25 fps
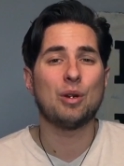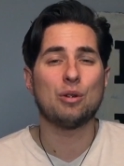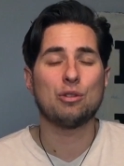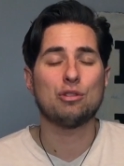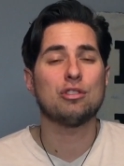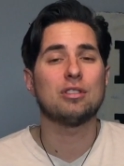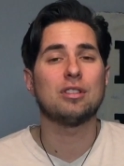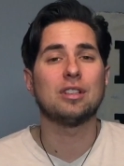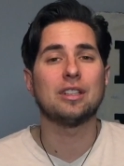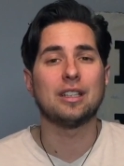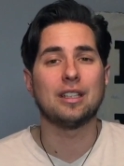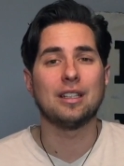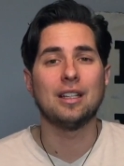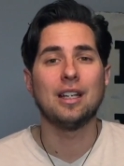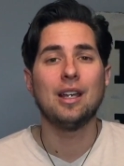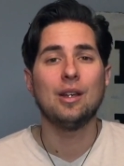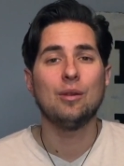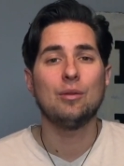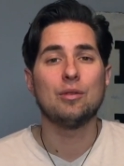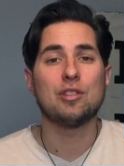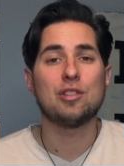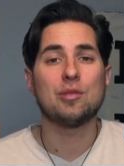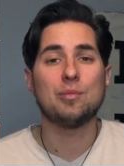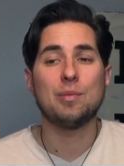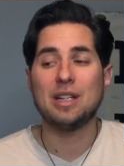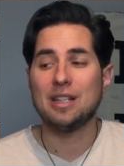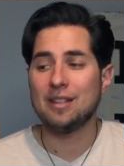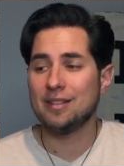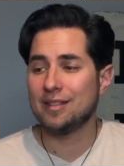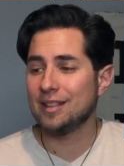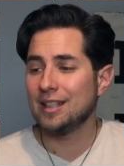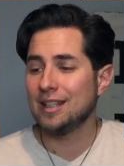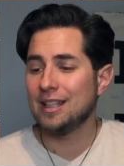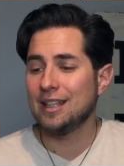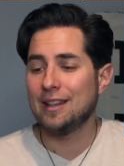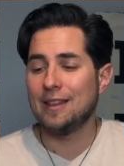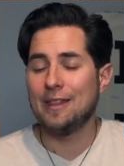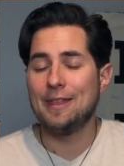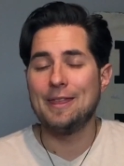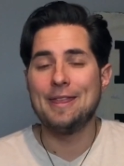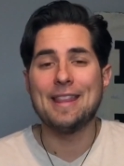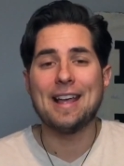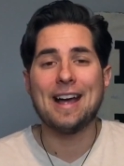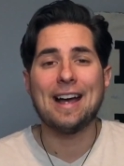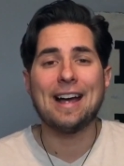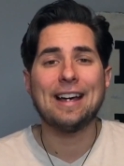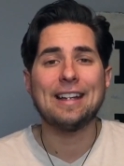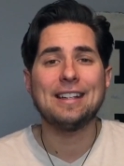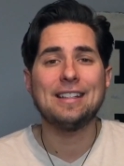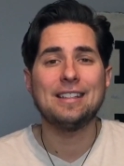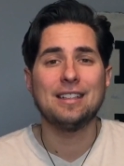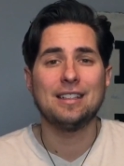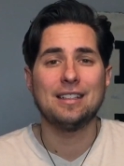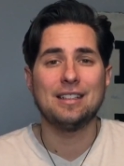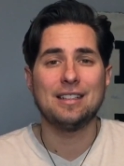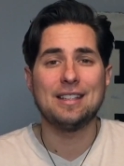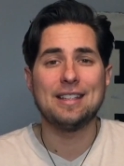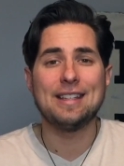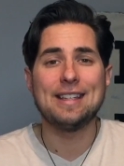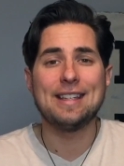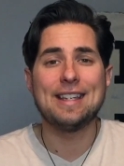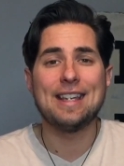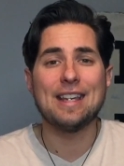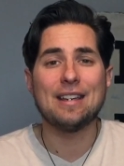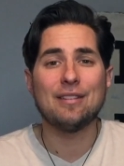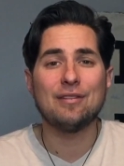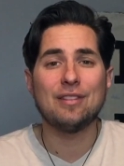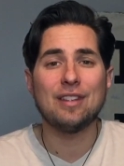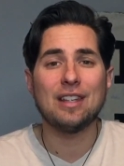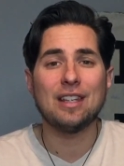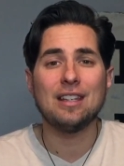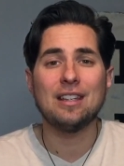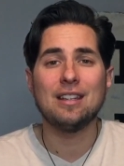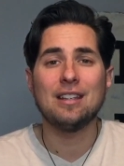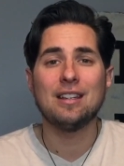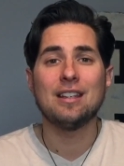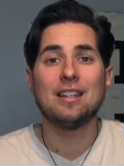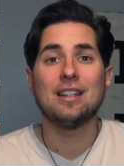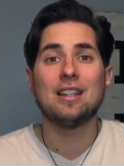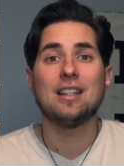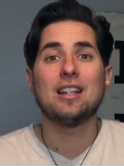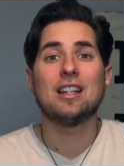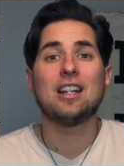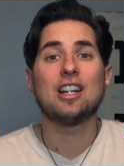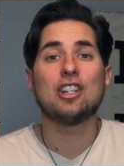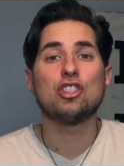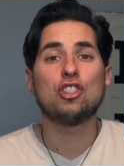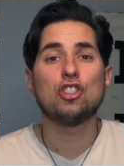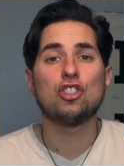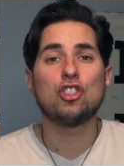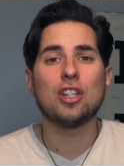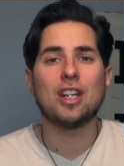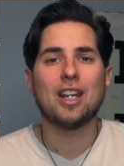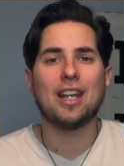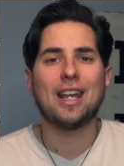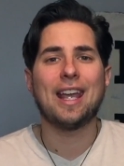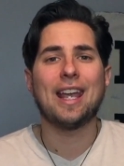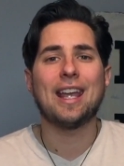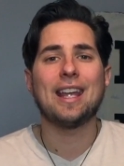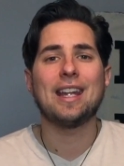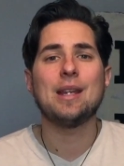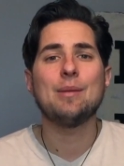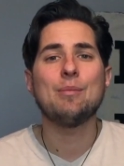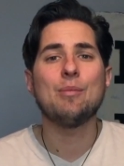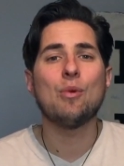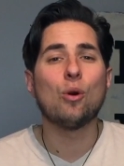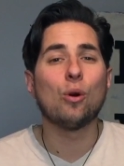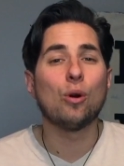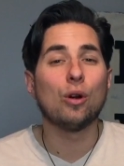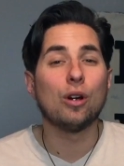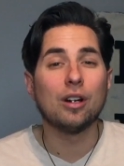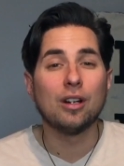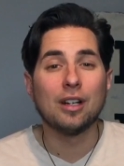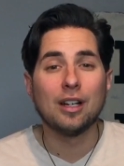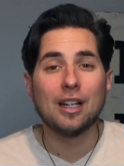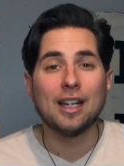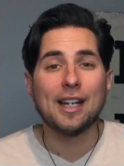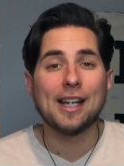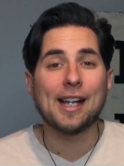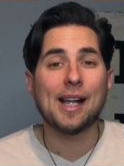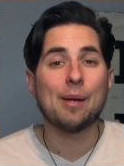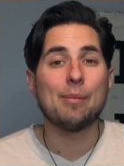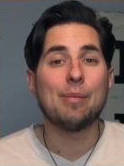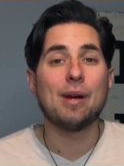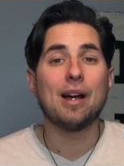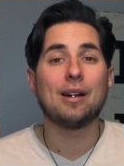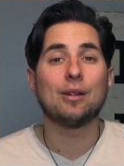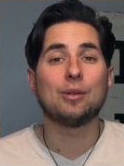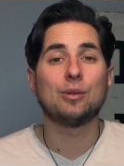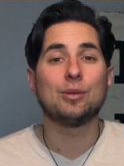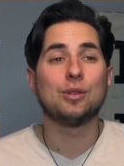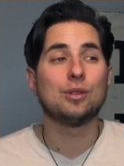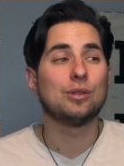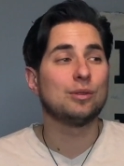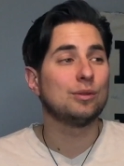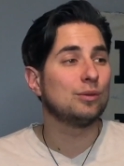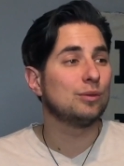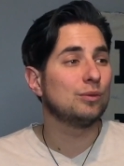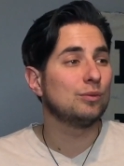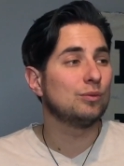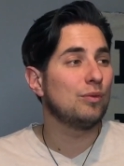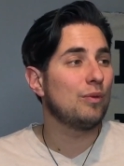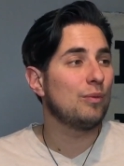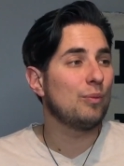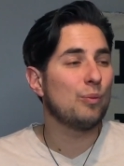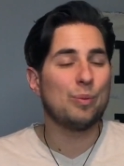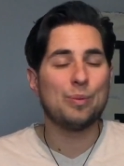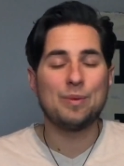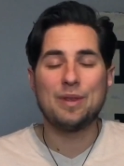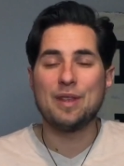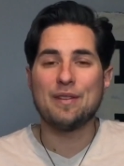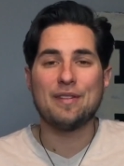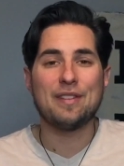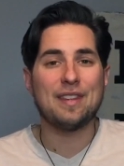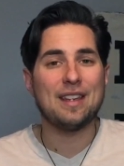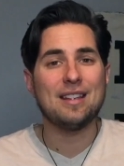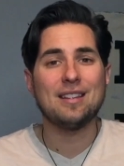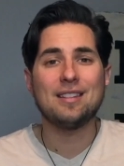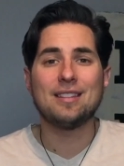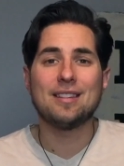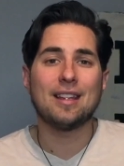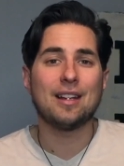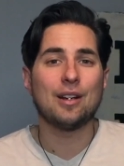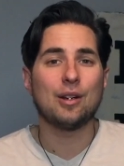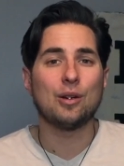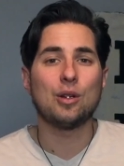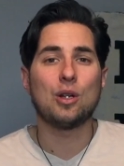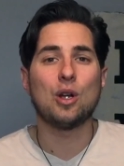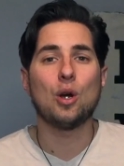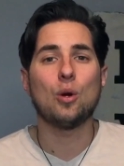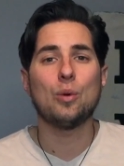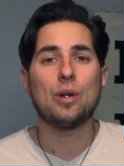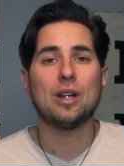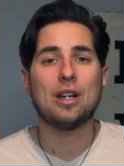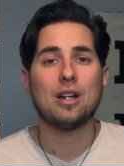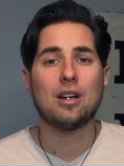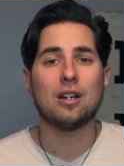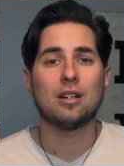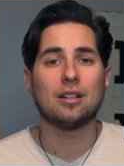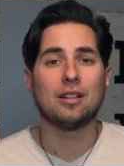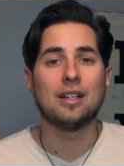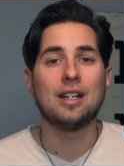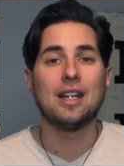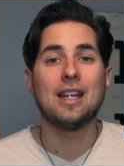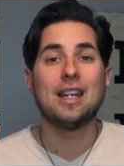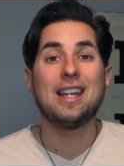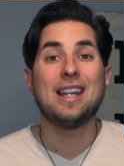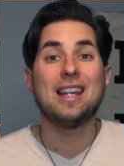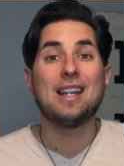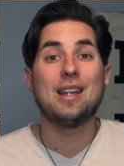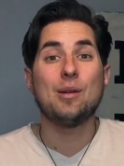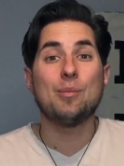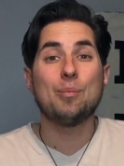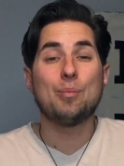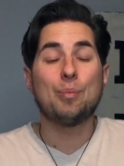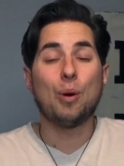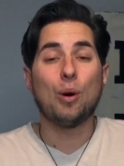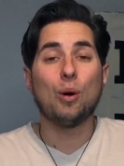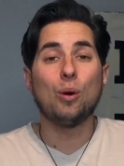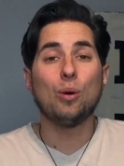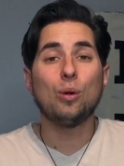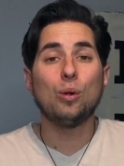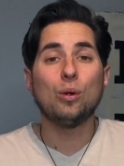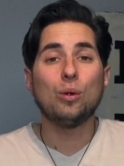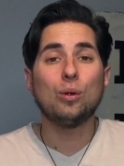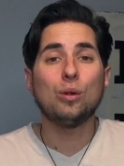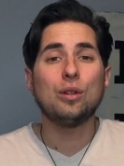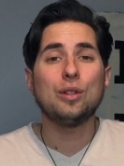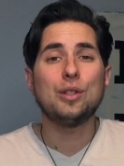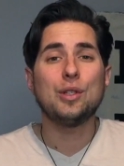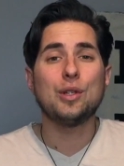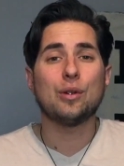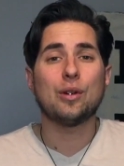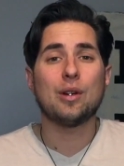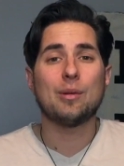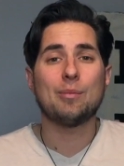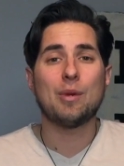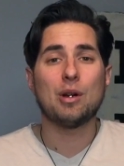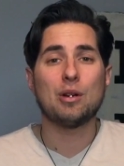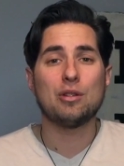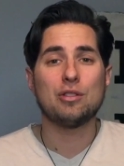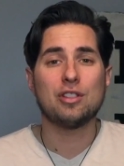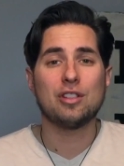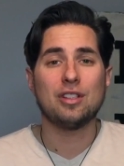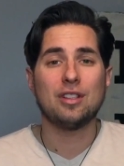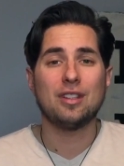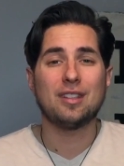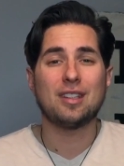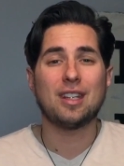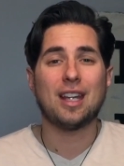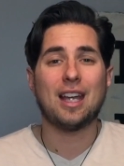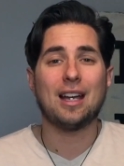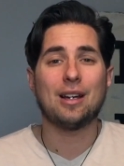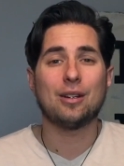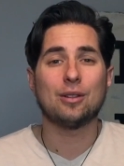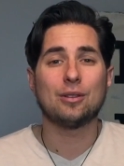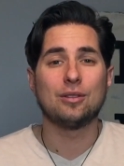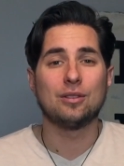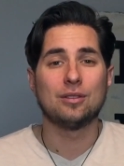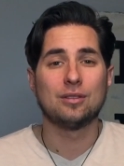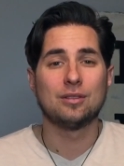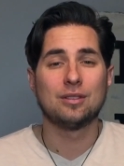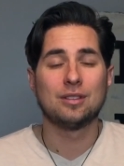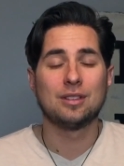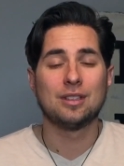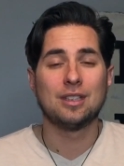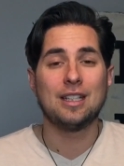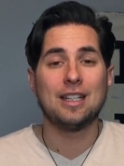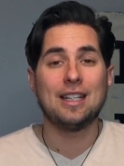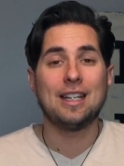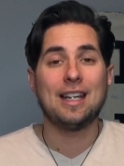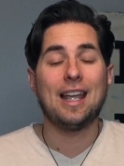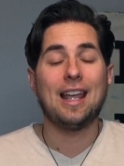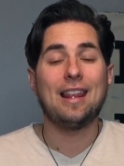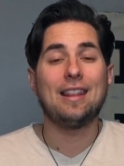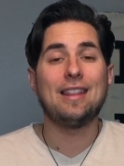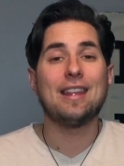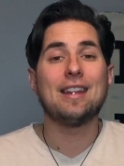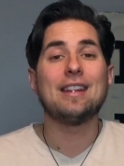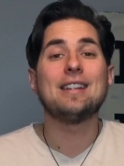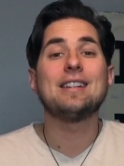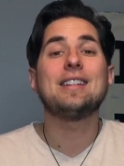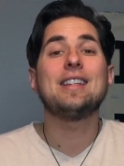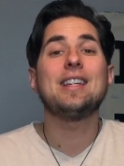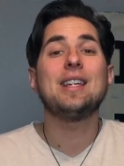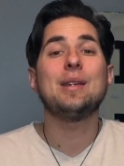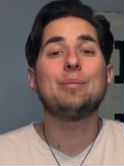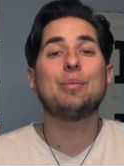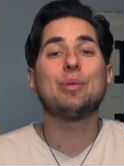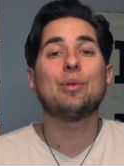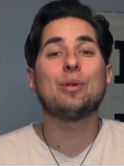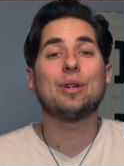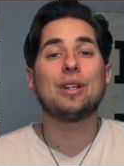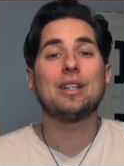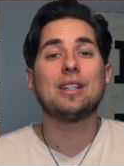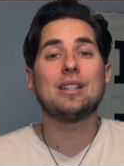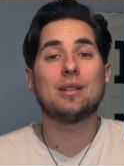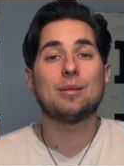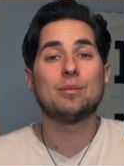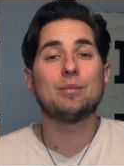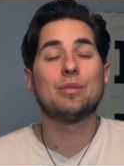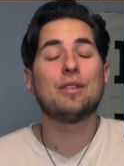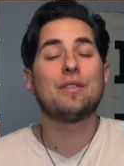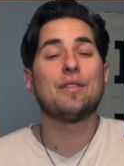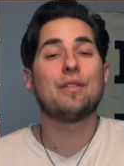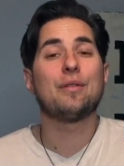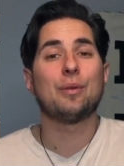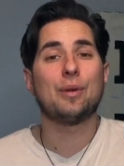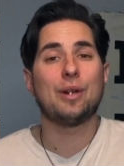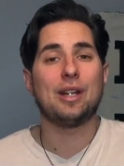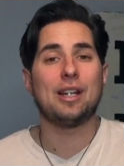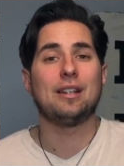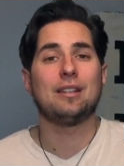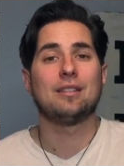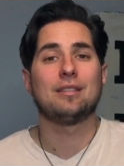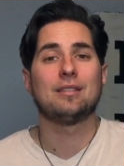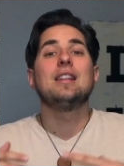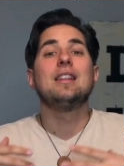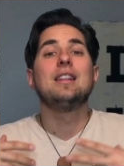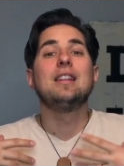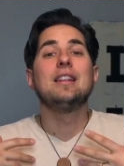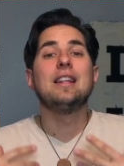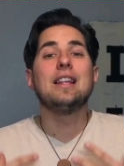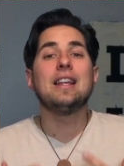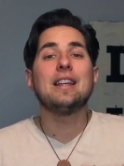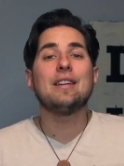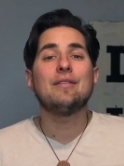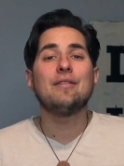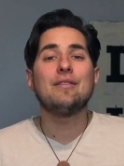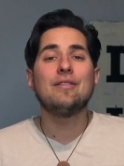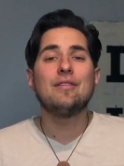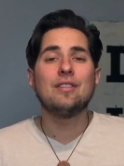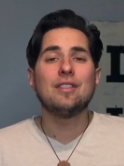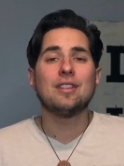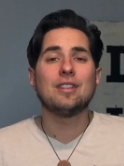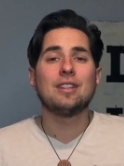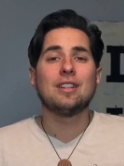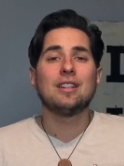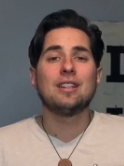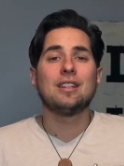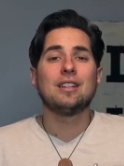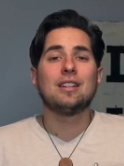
emotionally, which means not giving anymore about the things that are going on. Pull your emotions out. And then key point number three, live